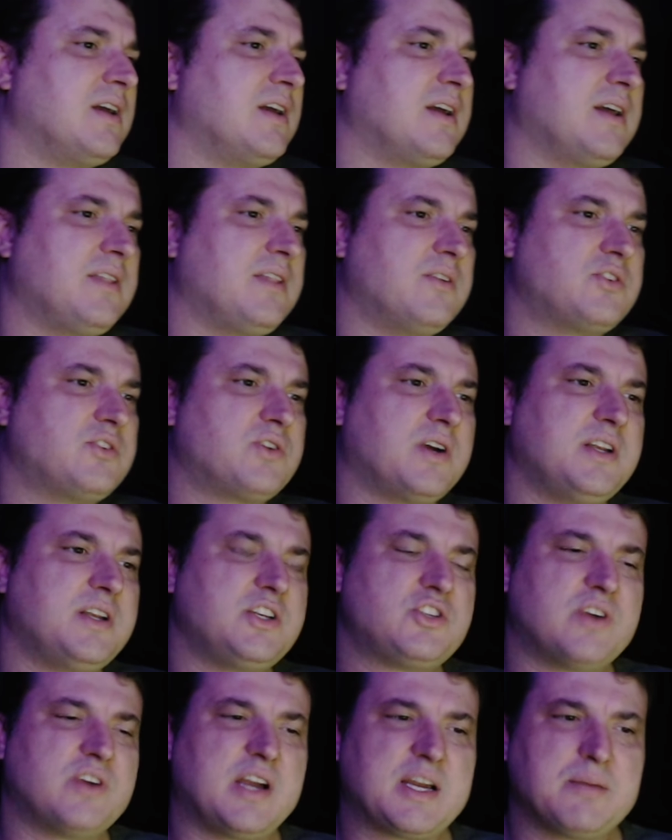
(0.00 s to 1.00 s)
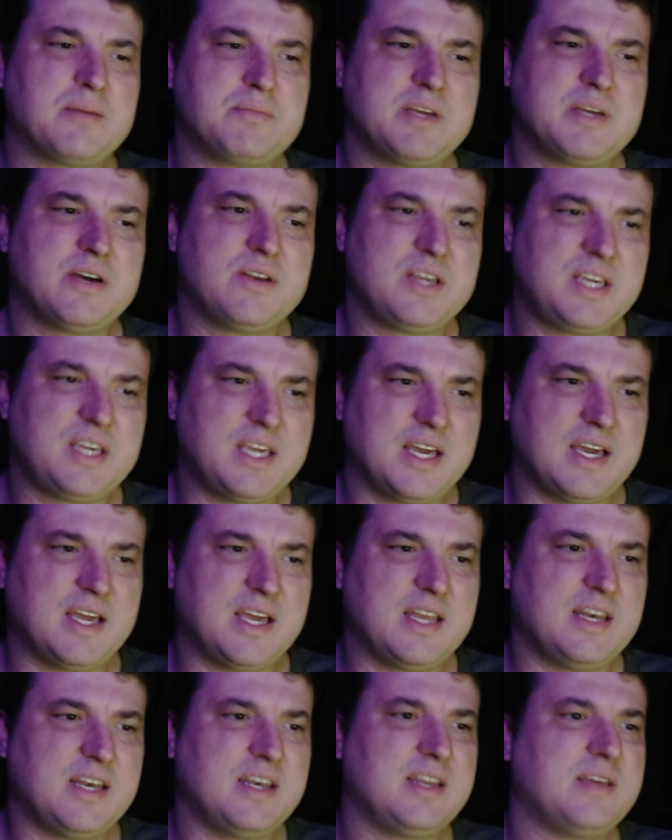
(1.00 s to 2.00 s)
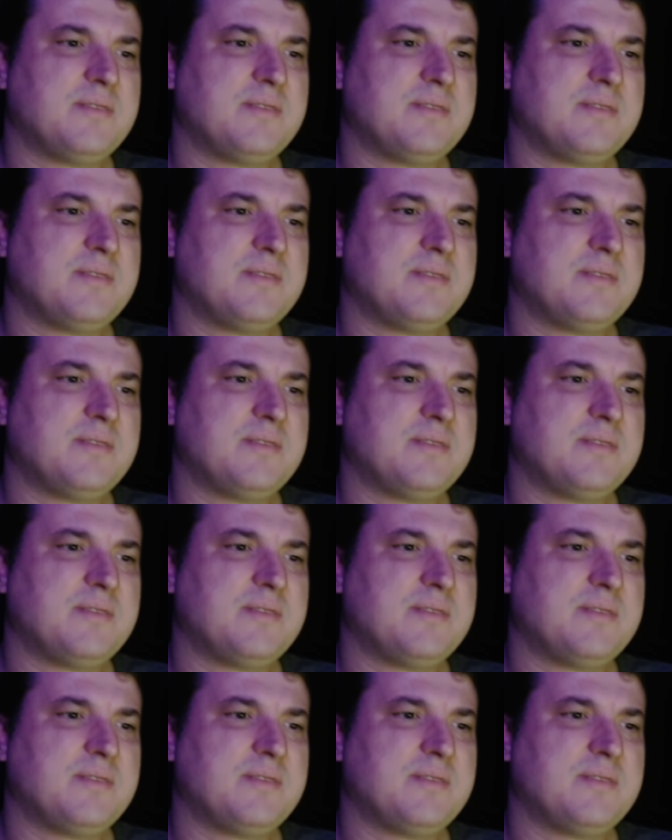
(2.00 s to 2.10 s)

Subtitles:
and they're trying to track him down again,